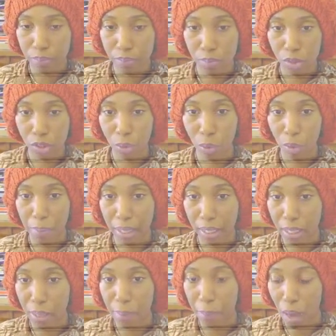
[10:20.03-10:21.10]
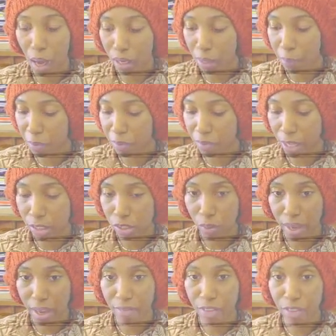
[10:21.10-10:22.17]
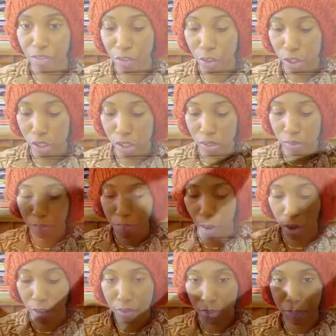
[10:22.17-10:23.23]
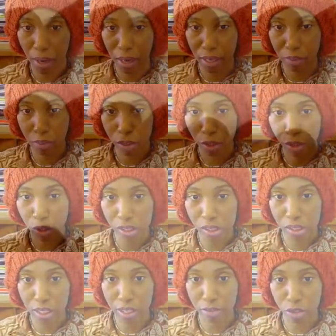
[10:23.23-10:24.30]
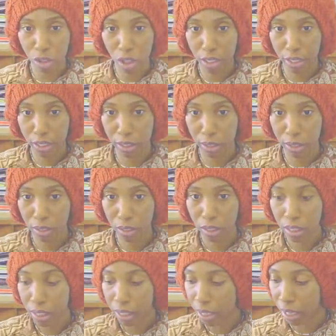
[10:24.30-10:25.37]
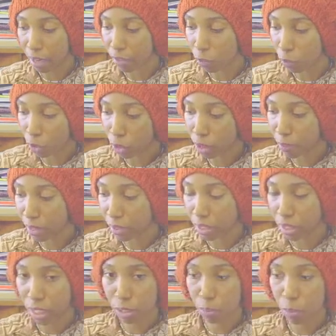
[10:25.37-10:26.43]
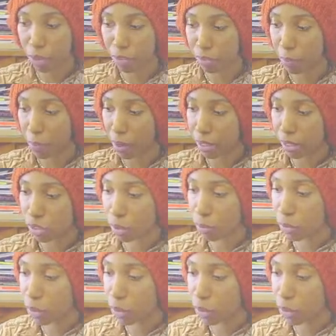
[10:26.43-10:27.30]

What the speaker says: So we're making a mock-up of that. So I have the first part of the body, which you can see I've drawn here. And then we're going to make the next part of the body. So I'm